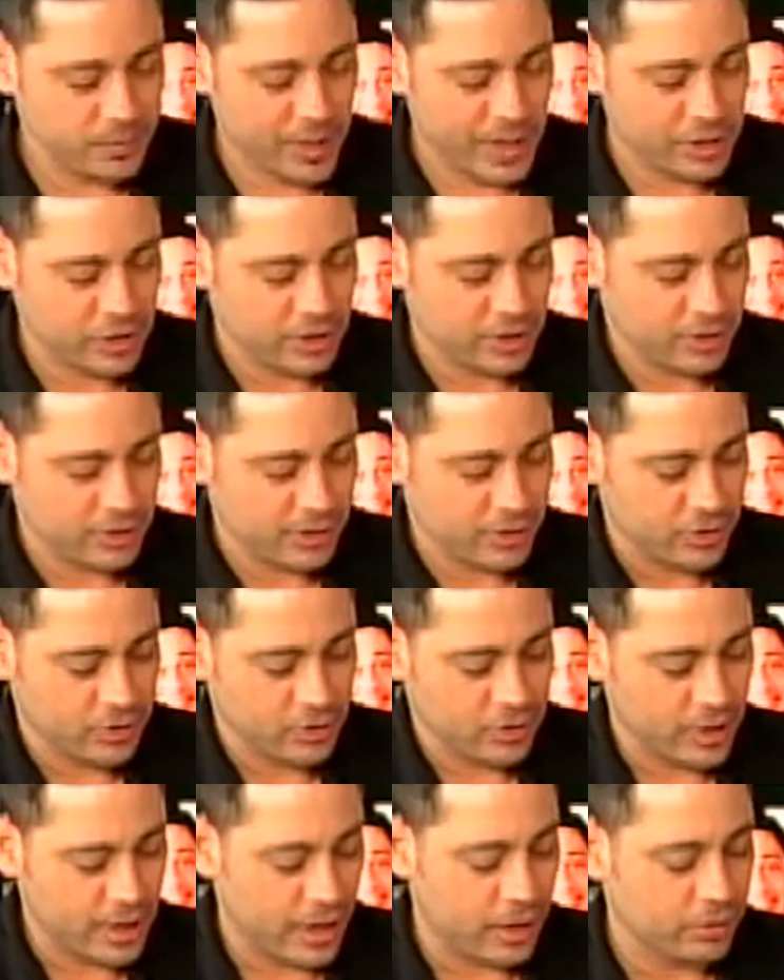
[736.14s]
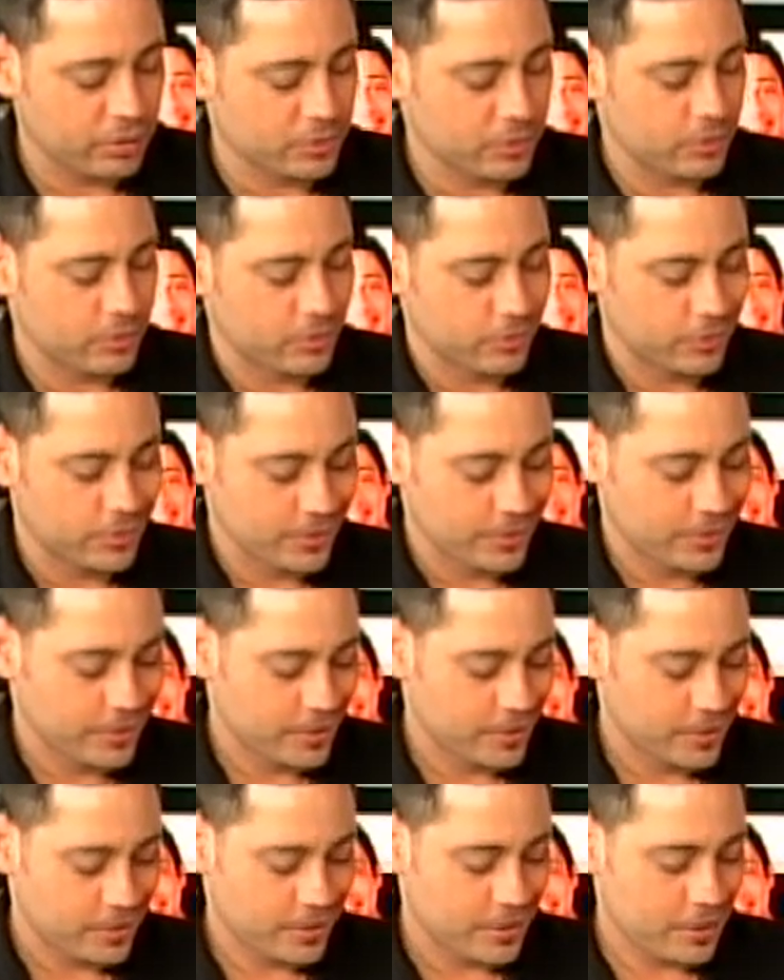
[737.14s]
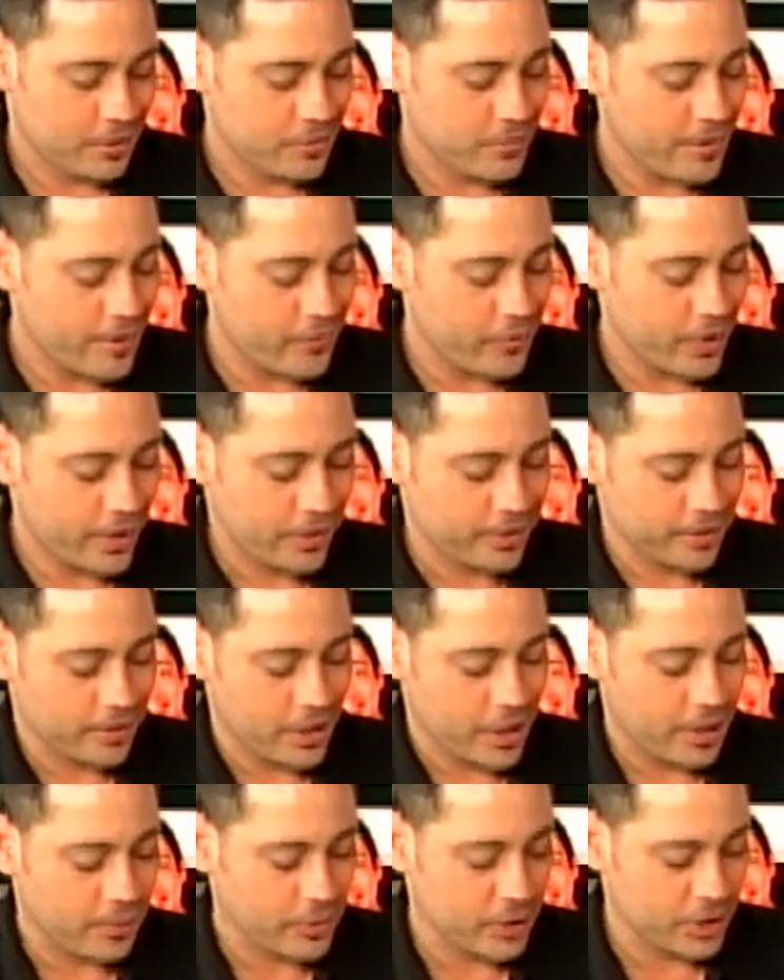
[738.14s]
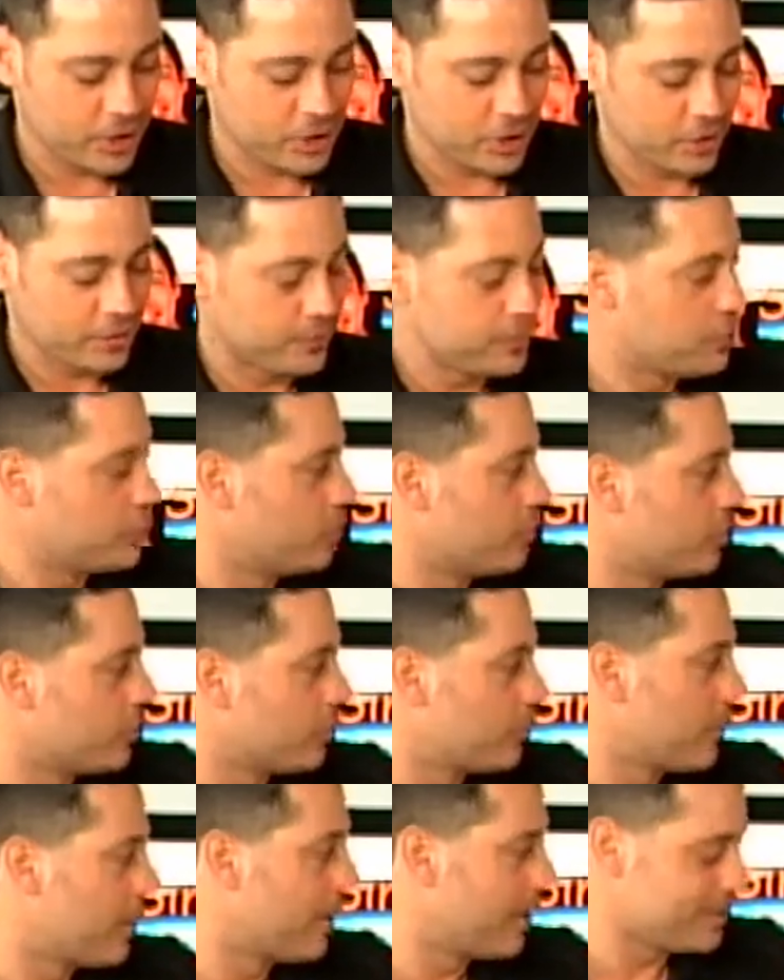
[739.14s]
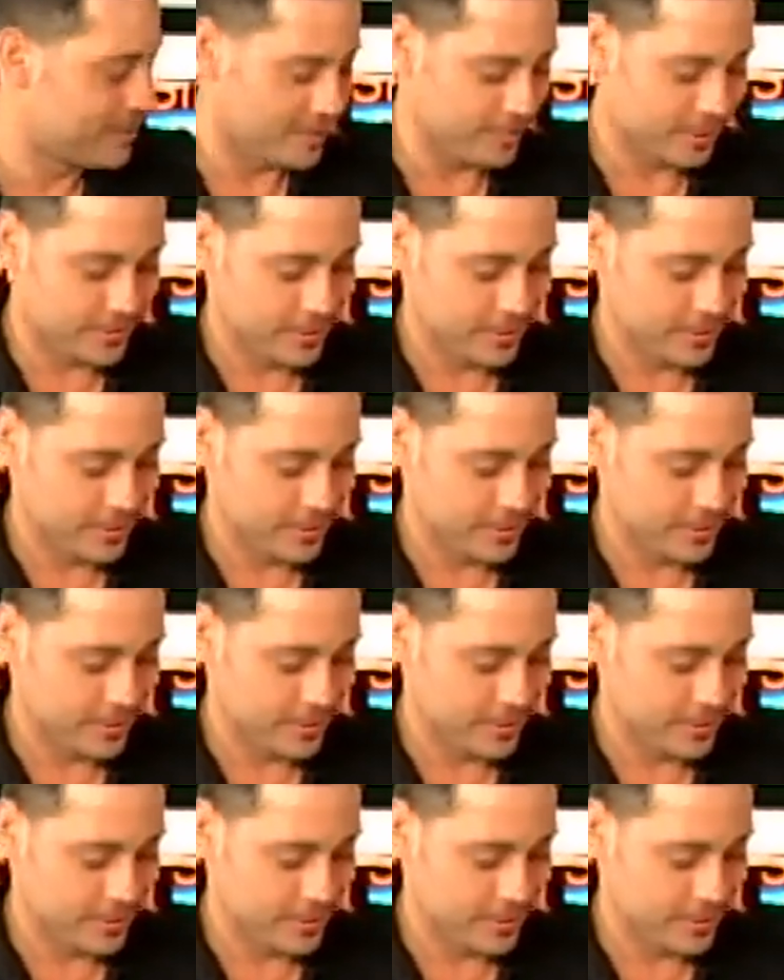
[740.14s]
mentioned in your household that you never had the combination of tuna or pasta.